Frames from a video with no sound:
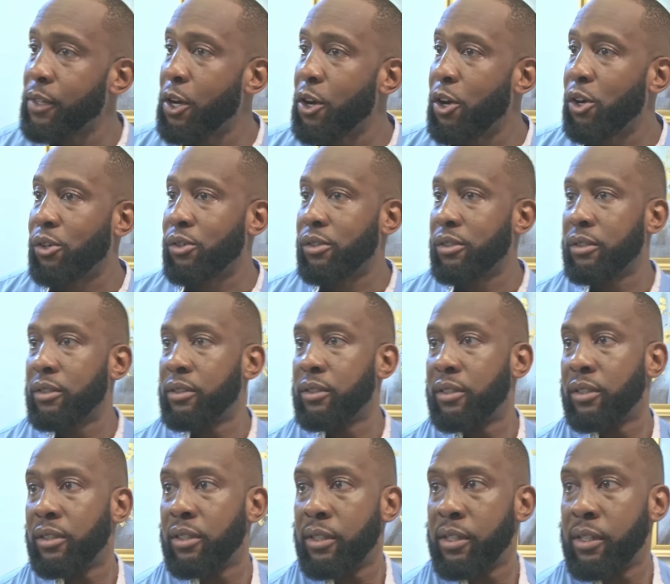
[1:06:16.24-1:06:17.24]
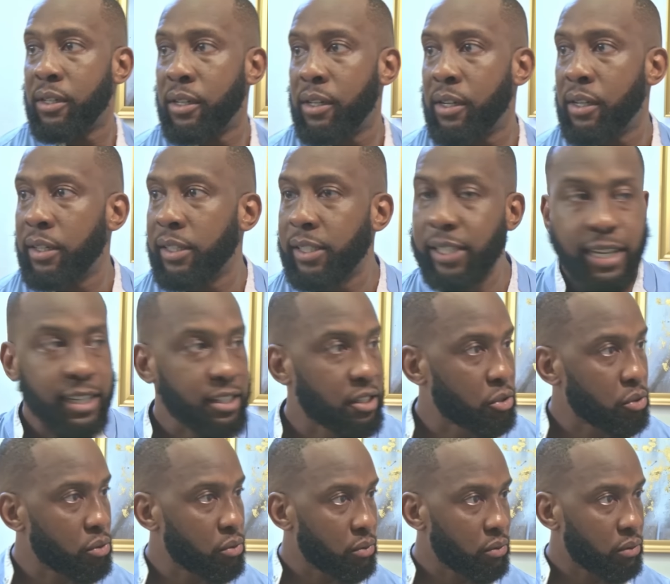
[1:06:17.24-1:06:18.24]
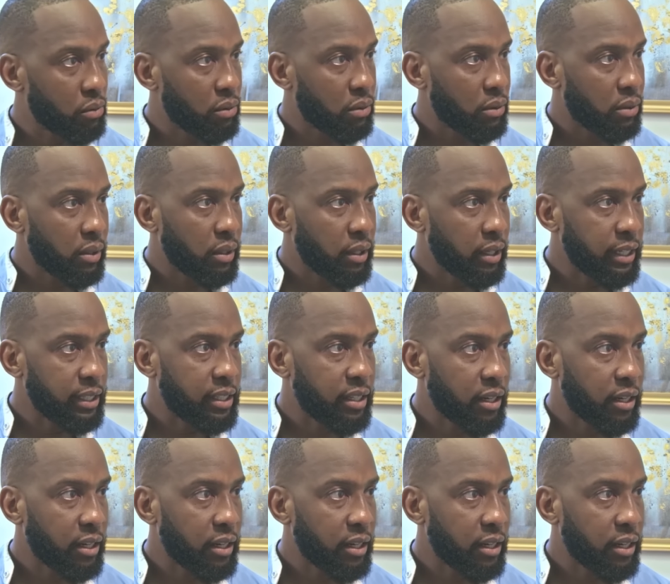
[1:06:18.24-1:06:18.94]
Oh. She has to eat